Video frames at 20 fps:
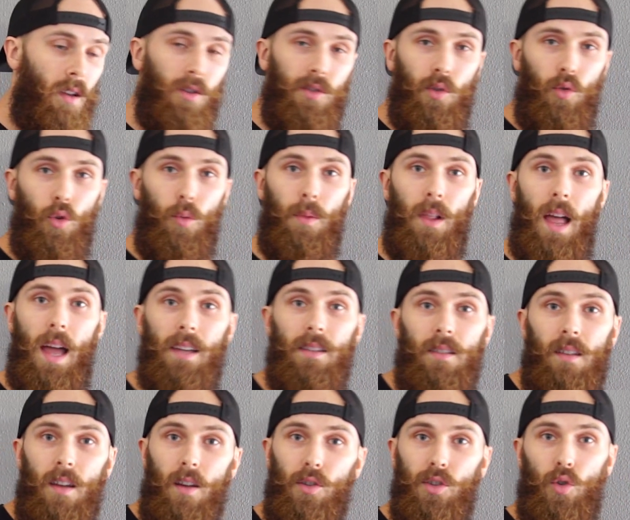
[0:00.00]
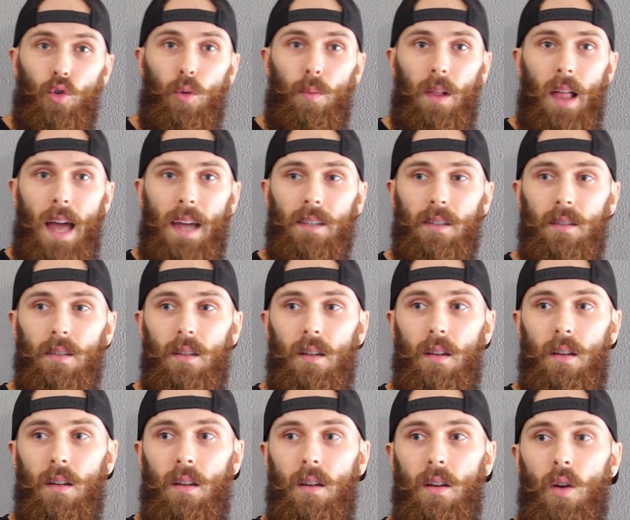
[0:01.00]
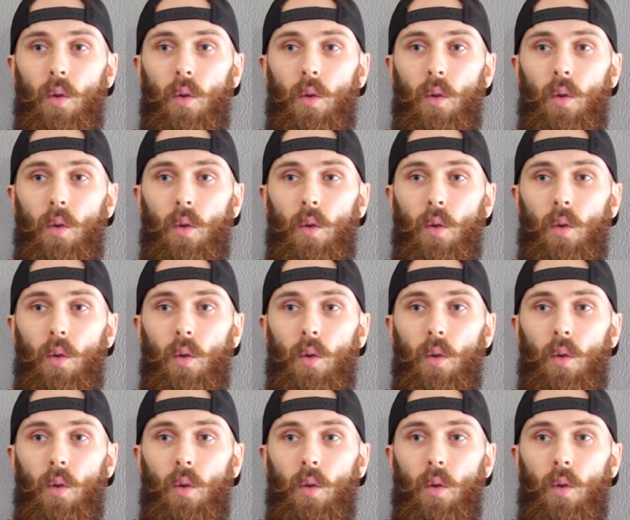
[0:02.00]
here's a group class, here's a group class,